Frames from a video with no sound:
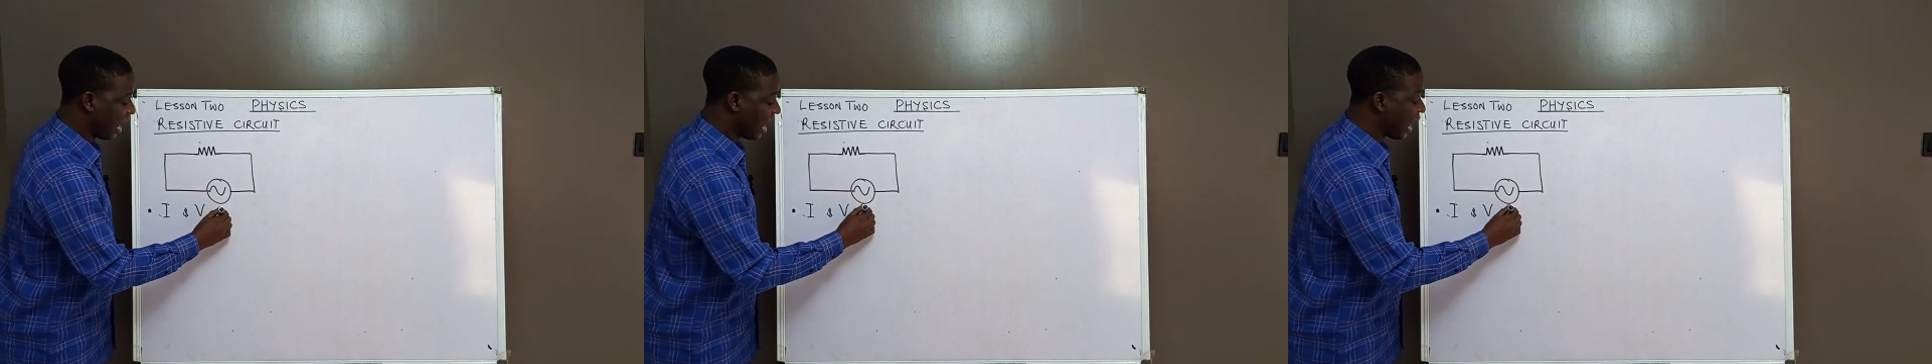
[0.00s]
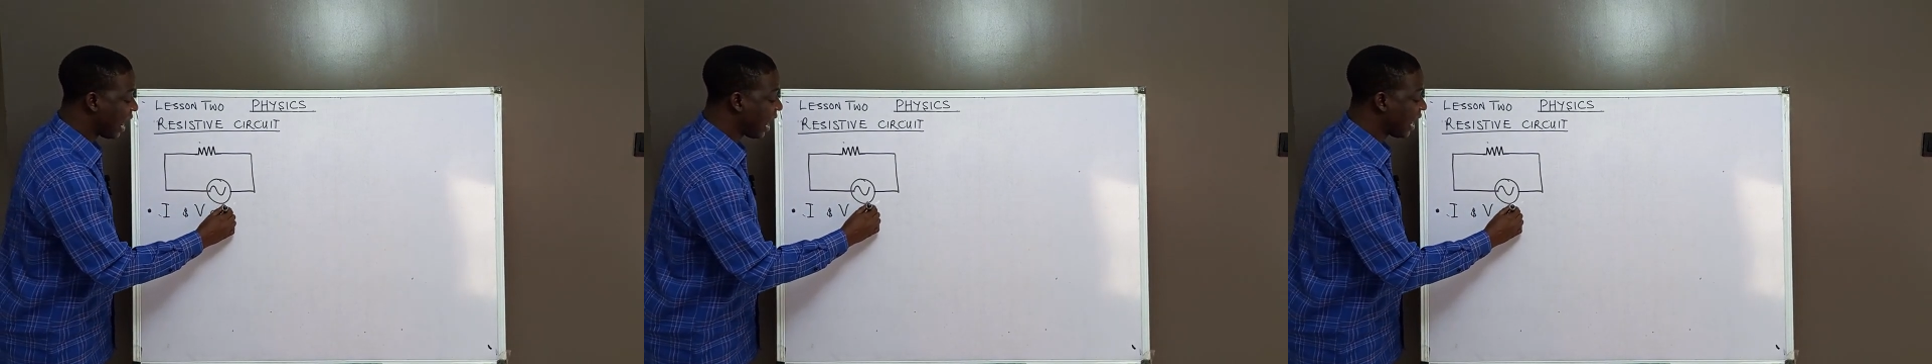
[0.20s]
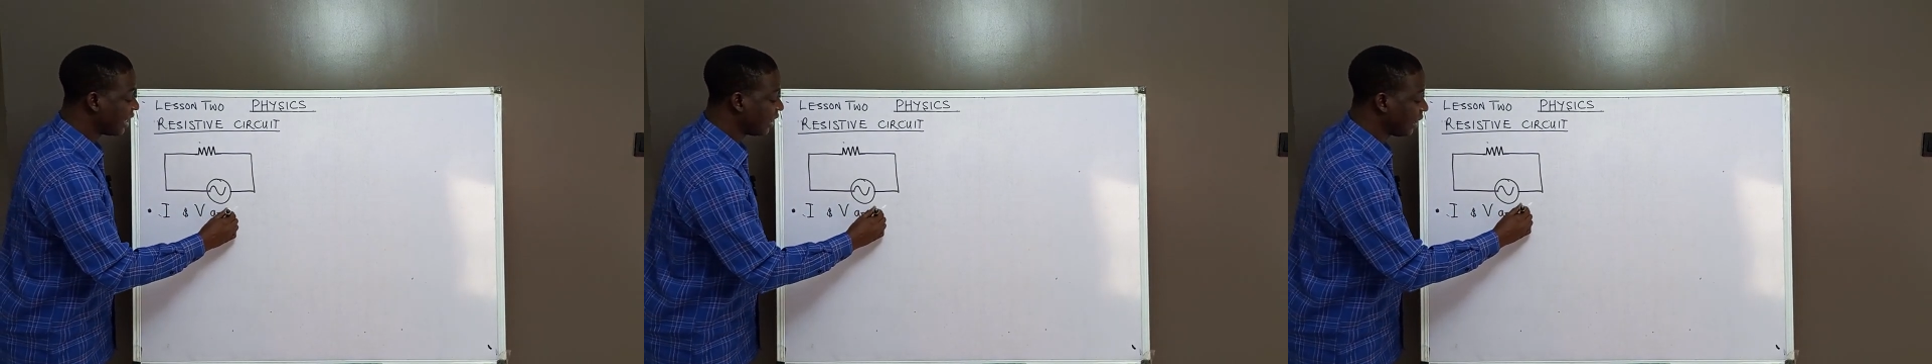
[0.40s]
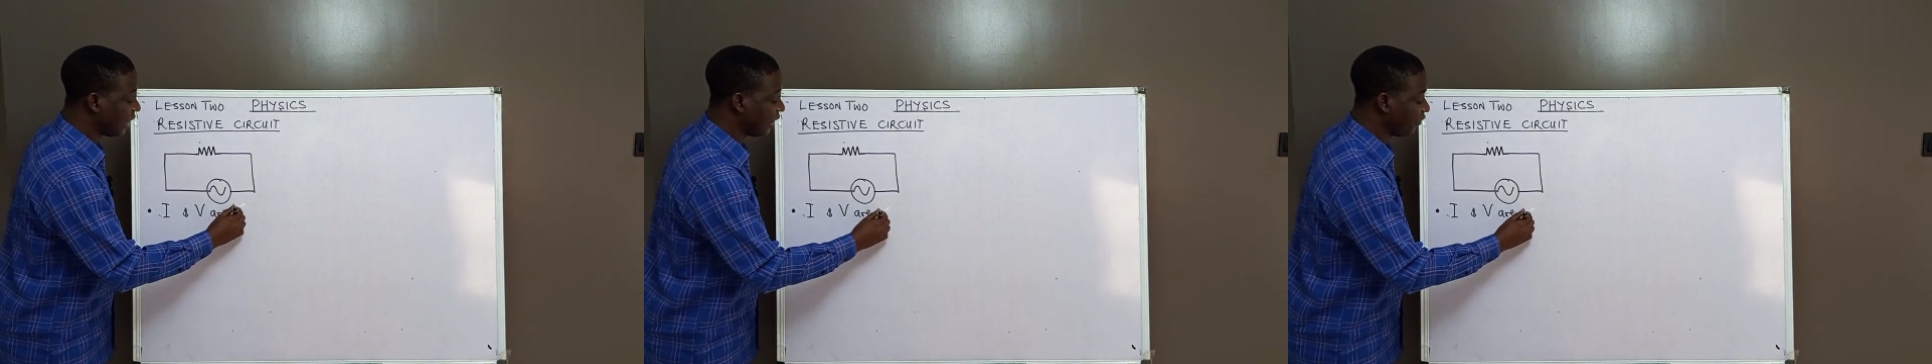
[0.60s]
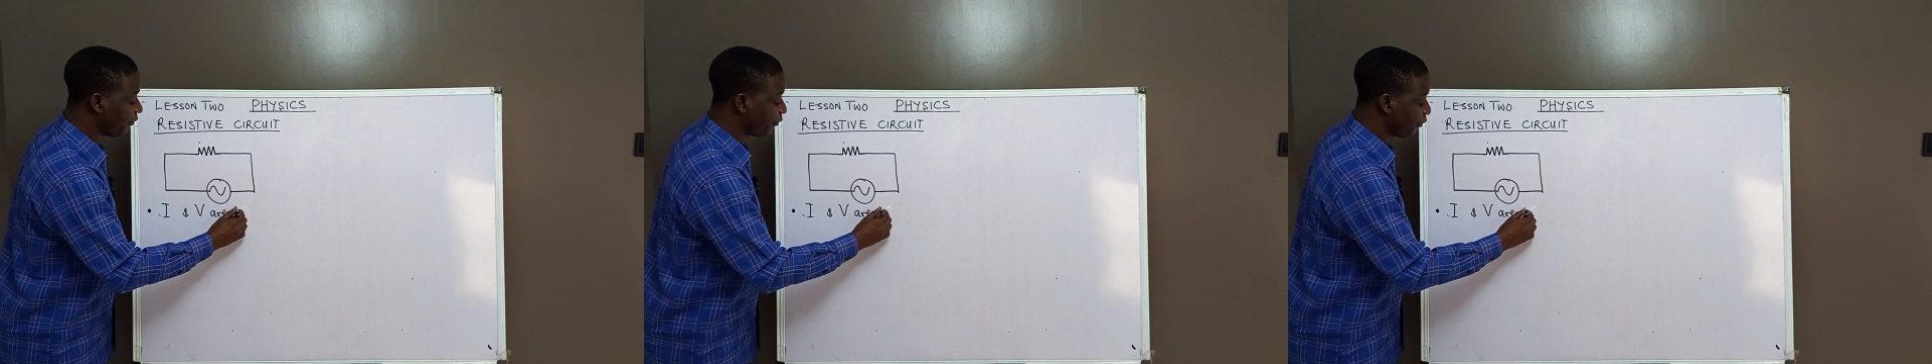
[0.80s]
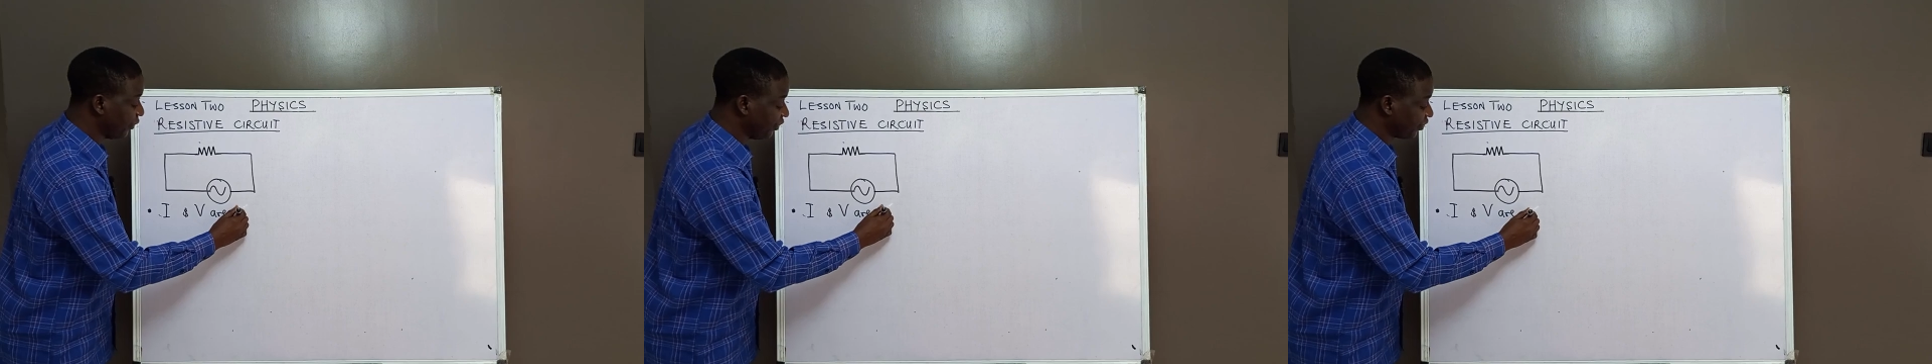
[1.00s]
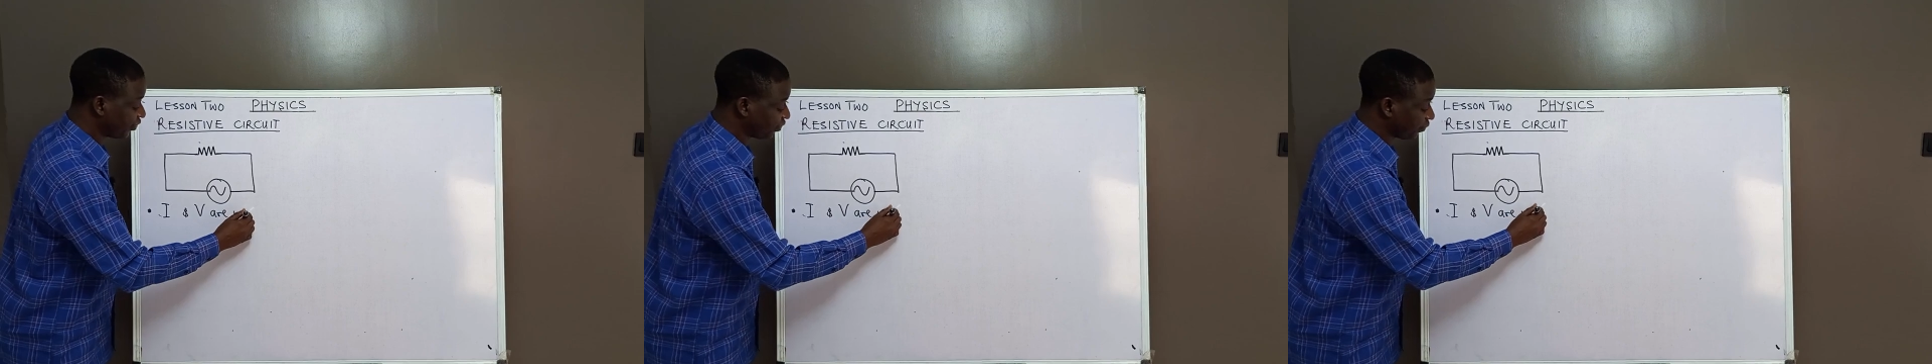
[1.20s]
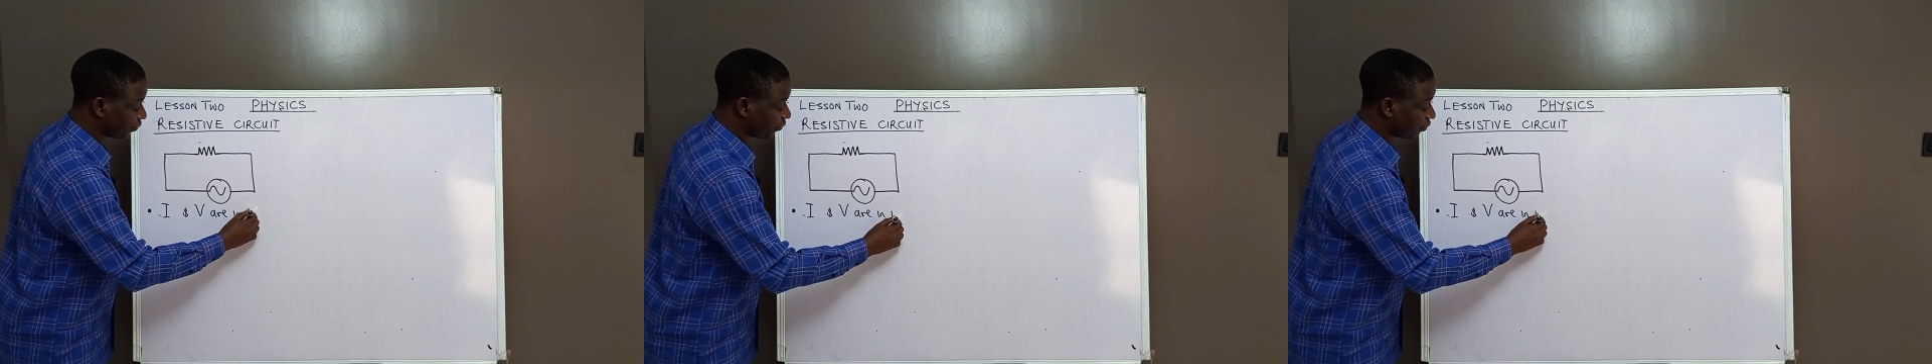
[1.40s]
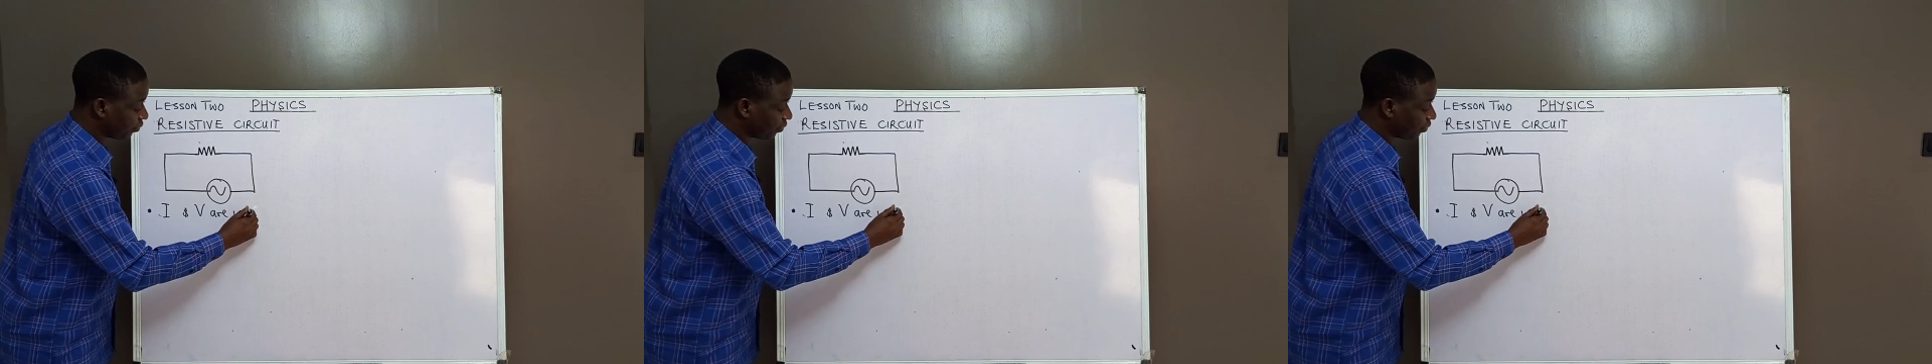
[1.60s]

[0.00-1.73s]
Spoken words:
are in phase.